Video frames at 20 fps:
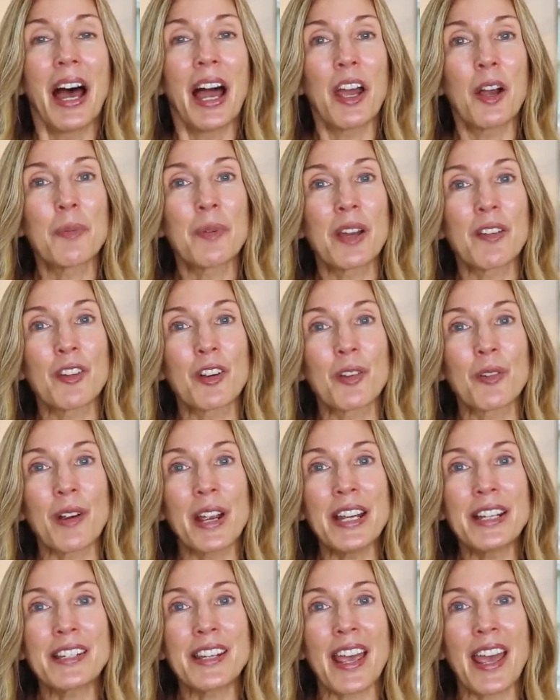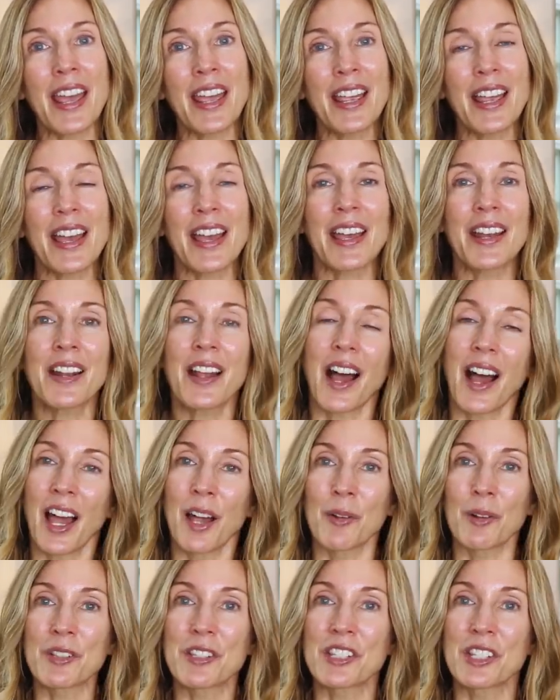I hope you have a great day, and
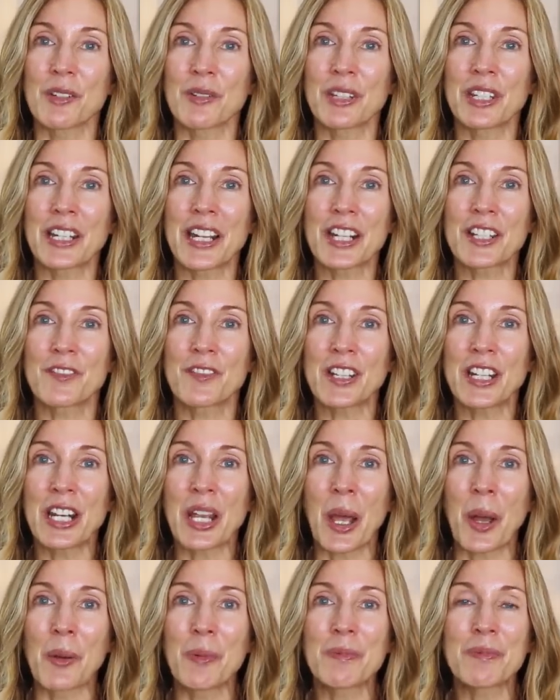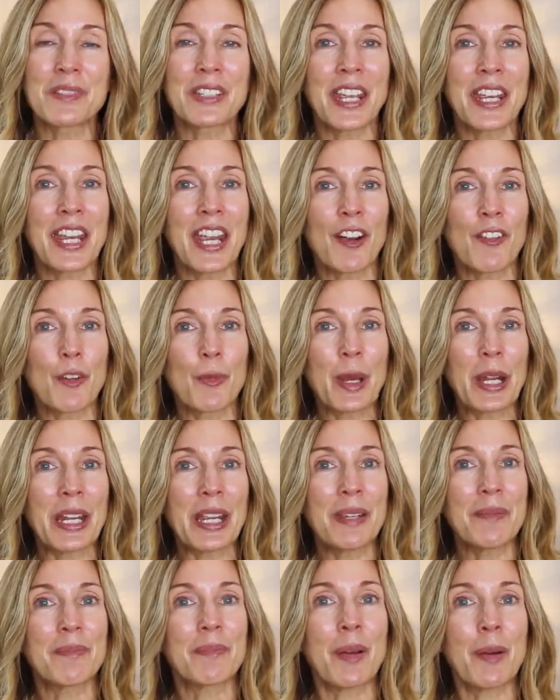I will see you in the next video. Take care,
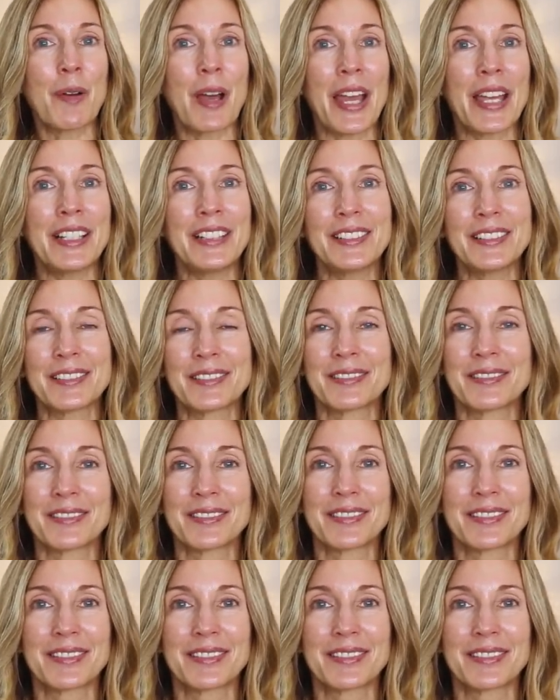everybody. Bye-bye.